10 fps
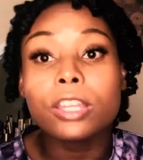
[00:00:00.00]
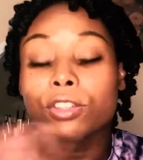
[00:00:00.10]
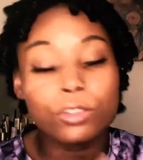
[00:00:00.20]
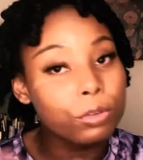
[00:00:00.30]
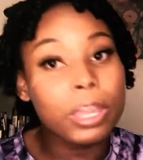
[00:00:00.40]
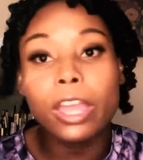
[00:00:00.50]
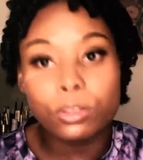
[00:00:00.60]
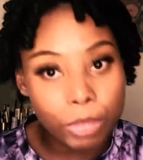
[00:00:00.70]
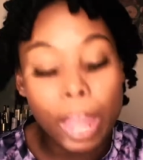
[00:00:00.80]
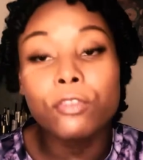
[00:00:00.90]
You
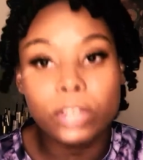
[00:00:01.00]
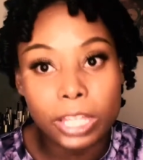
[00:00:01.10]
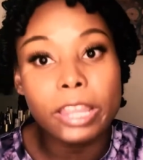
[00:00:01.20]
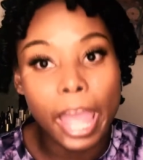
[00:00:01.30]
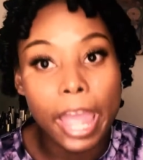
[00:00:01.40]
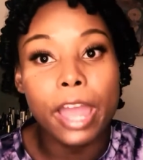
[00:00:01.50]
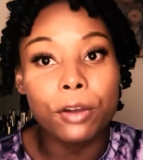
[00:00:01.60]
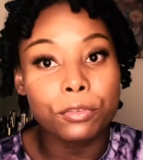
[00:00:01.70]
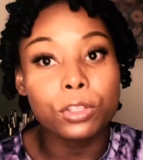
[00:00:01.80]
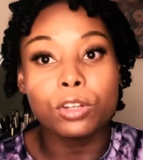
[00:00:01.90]
can't forget the
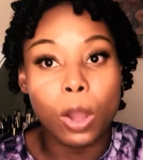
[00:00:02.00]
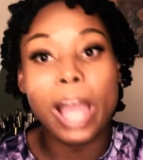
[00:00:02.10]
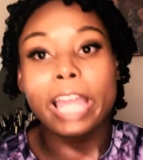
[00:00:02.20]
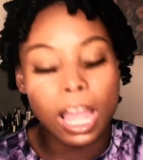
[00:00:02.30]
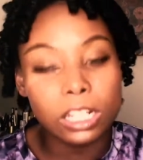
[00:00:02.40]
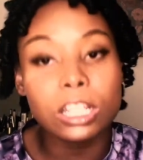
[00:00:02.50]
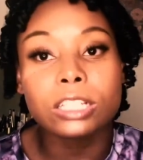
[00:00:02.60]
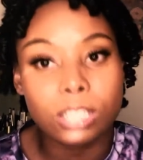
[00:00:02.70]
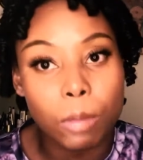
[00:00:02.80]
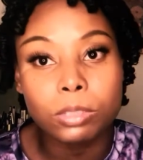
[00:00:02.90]
half. You know, I got a
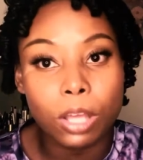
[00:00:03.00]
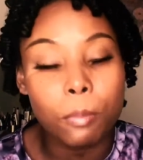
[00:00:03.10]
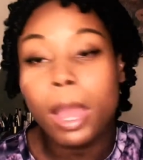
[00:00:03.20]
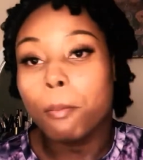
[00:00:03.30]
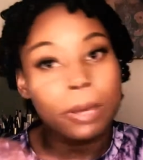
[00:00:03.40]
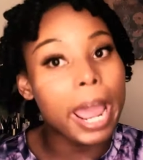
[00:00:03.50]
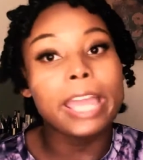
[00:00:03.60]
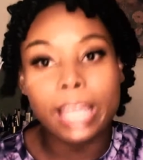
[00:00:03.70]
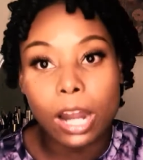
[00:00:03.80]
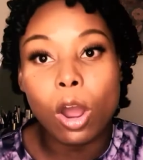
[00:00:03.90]
little something, but I
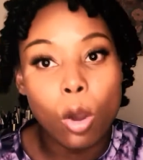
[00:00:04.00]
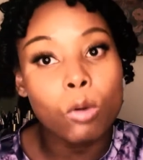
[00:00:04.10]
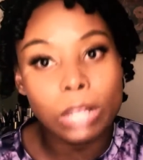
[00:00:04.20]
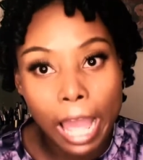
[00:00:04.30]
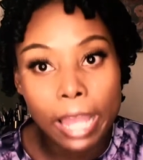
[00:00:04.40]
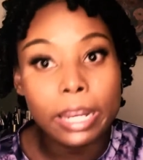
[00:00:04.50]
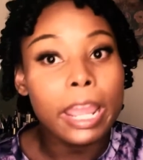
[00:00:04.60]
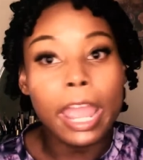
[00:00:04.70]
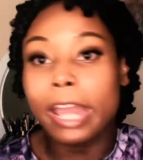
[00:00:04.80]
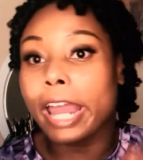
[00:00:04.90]
ain't got a whole lot.
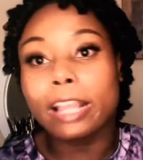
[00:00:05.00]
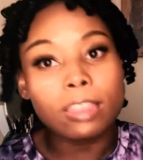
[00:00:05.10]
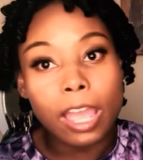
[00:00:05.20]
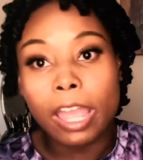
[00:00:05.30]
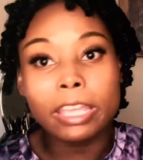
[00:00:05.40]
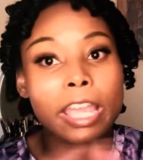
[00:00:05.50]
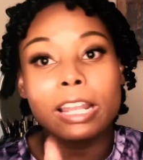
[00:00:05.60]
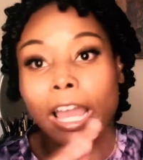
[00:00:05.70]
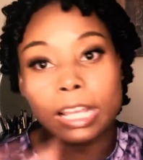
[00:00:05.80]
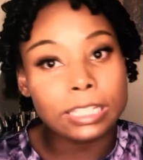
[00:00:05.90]
And that thing, it,
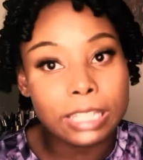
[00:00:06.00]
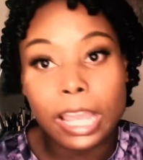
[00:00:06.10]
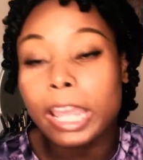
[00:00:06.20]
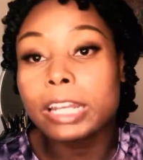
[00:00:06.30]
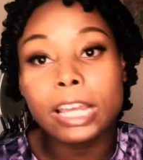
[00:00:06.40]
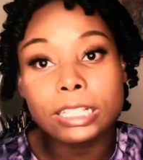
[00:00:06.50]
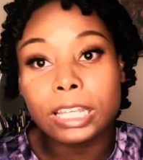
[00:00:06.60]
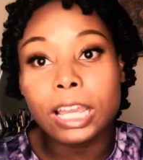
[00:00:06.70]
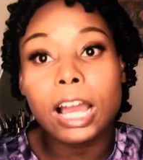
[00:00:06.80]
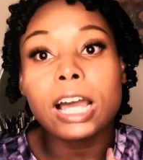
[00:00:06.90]
like I said, it
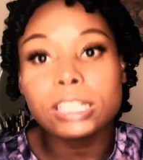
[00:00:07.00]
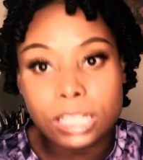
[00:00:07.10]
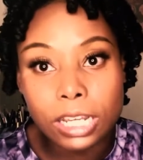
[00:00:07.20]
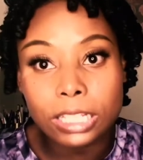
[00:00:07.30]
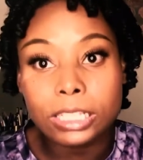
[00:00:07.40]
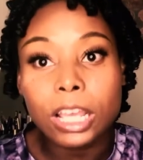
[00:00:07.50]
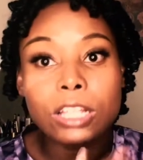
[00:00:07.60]
doesn't adjust.